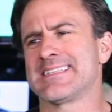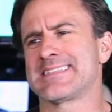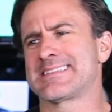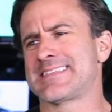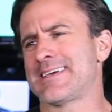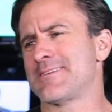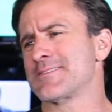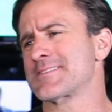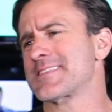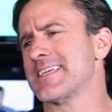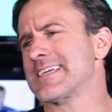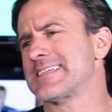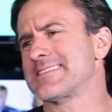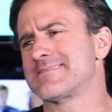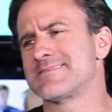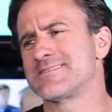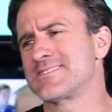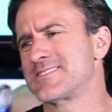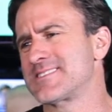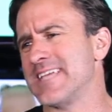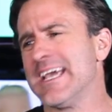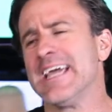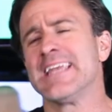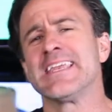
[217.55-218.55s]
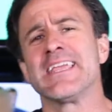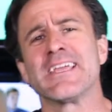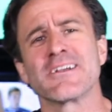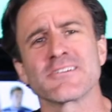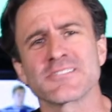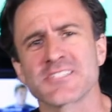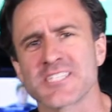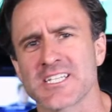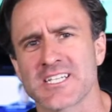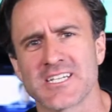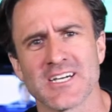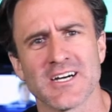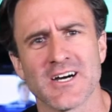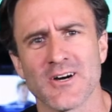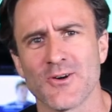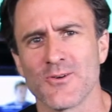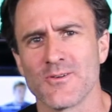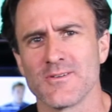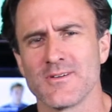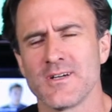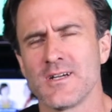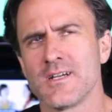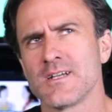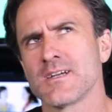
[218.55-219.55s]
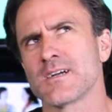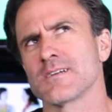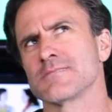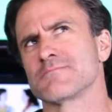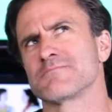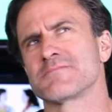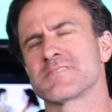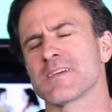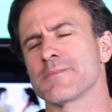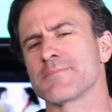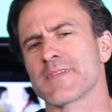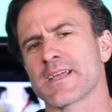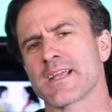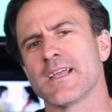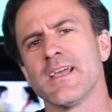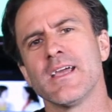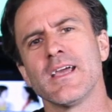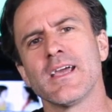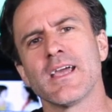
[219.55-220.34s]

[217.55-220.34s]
That was like 10 years ago, something.